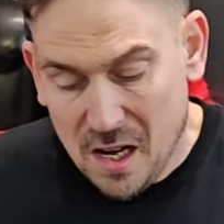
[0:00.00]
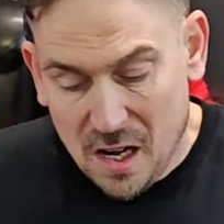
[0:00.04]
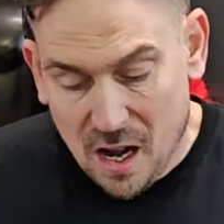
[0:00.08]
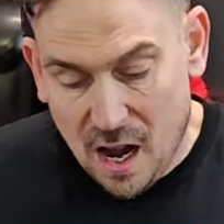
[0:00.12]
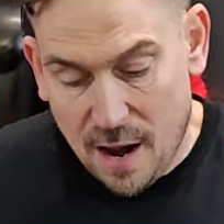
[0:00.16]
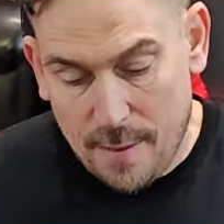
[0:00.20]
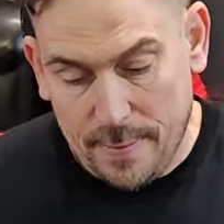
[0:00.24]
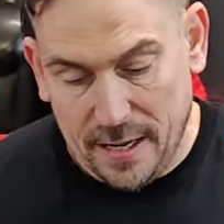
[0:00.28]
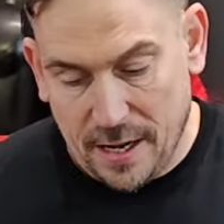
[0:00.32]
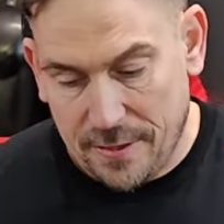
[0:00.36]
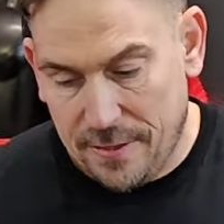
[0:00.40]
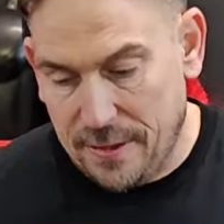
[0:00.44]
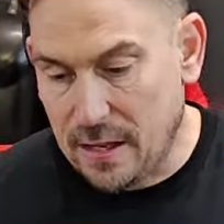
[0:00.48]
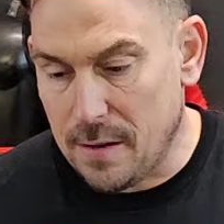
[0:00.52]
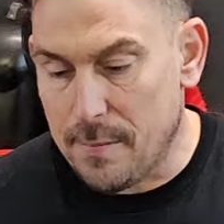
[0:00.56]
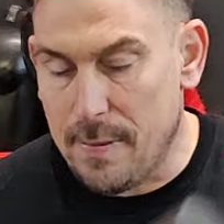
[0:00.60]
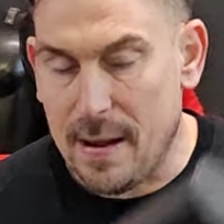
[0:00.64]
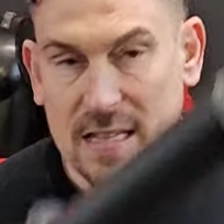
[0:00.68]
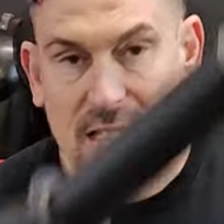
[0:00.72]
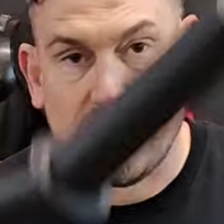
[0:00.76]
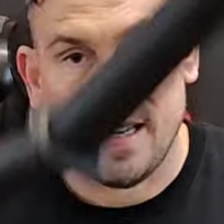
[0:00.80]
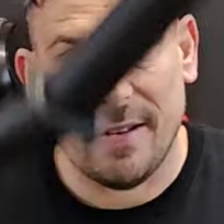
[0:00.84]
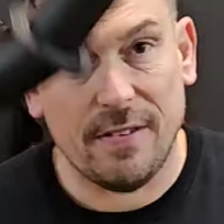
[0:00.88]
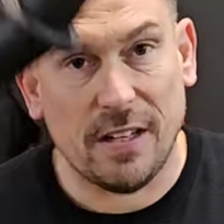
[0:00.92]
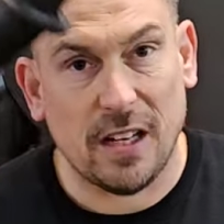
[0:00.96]
I mean, I think the
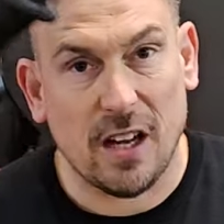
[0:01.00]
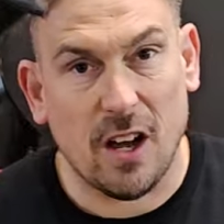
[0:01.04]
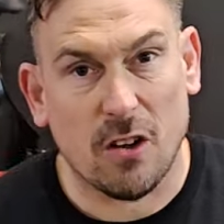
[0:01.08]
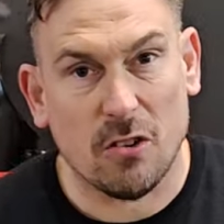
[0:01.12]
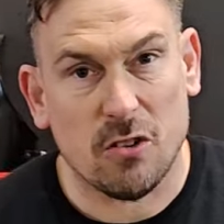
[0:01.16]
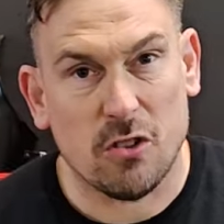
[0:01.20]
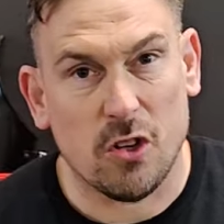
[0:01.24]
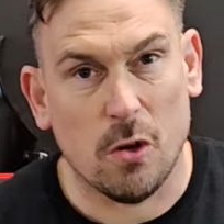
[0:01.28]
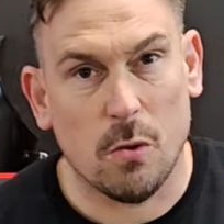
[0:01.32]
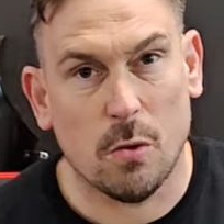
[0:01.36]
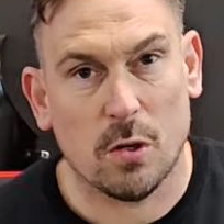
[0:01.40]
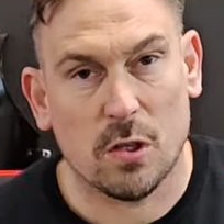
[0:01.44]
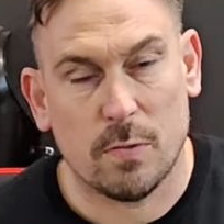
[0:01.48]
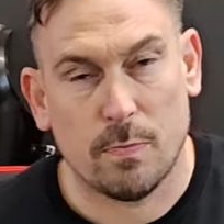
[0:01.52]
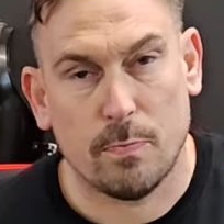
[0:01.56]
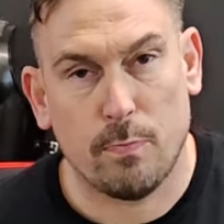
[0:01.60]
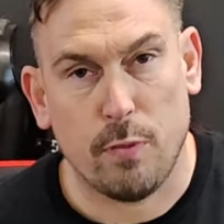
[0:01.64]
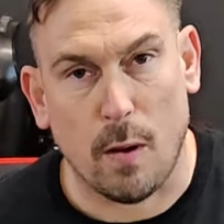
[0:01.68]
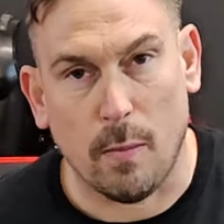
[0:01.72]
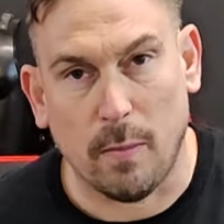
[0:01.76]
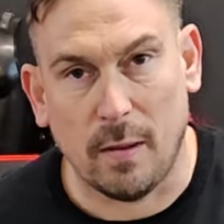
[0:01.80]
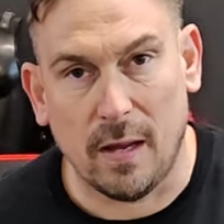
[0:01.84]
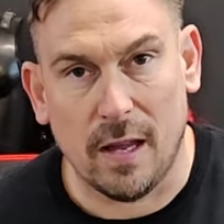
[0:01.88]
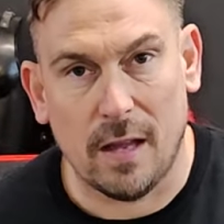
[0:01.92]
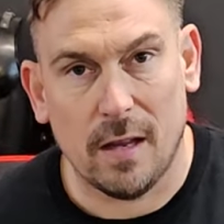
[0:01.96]
best I ever got to was
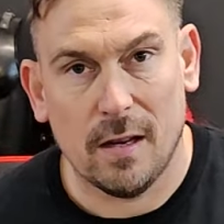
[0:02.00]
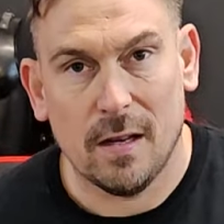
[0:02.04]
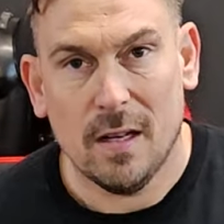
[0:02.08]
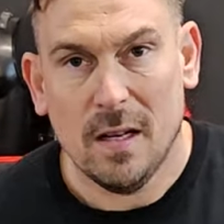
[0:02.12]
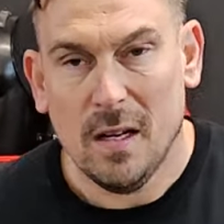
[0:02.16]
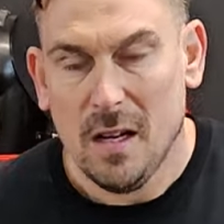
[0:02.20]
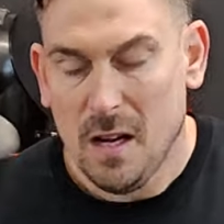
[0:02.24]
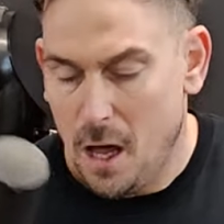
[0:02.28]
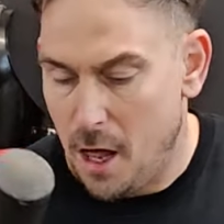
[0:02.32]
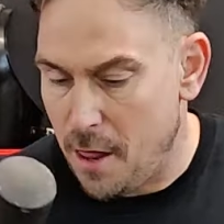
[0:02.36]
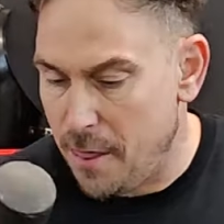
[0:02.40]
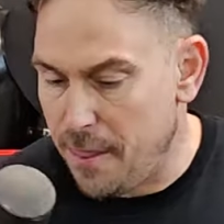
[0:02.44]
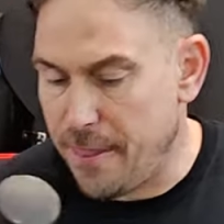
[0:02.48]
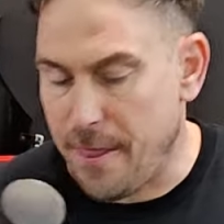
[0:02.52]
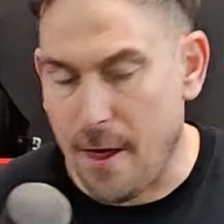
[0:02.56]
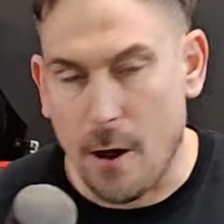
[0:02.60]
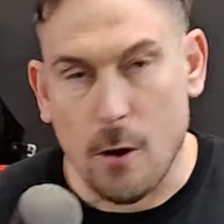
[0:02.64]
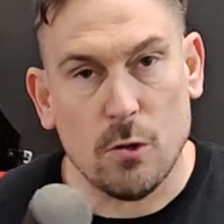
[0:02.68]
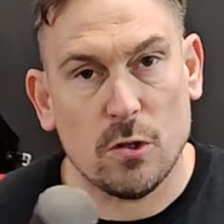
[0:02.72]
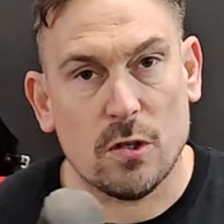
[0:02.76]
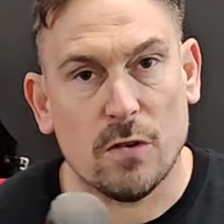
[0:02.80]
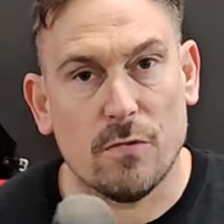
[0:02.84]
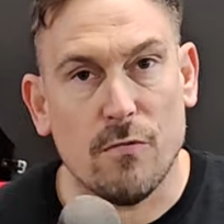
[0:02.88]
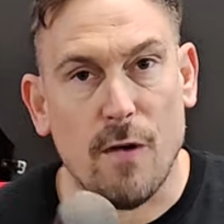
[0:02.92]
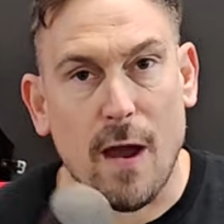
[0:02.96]
probably
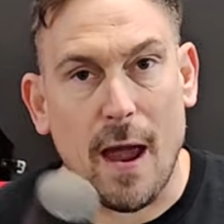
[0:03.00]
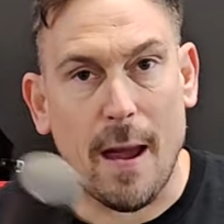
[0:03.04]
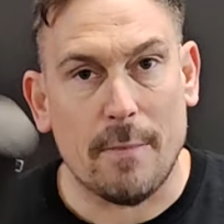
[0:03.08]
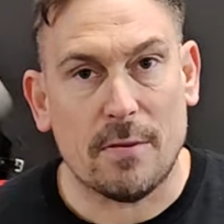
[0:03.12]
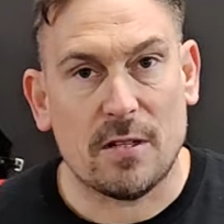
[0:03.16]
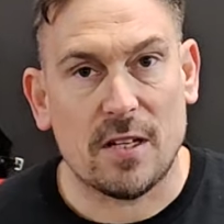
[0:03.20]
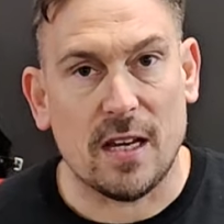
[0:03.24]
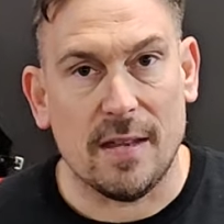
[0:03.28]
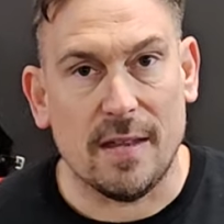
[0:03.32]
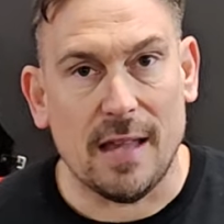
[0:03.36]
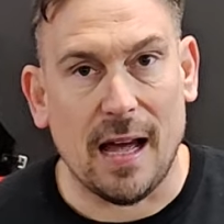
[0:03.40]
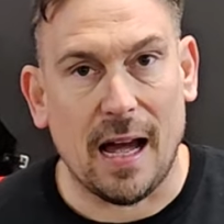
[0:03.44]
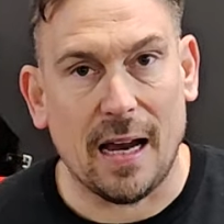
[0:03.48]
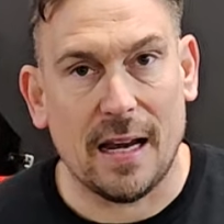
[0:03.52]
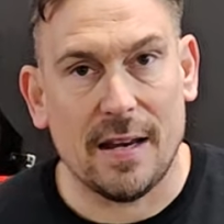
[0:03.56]
1,000 reps in that.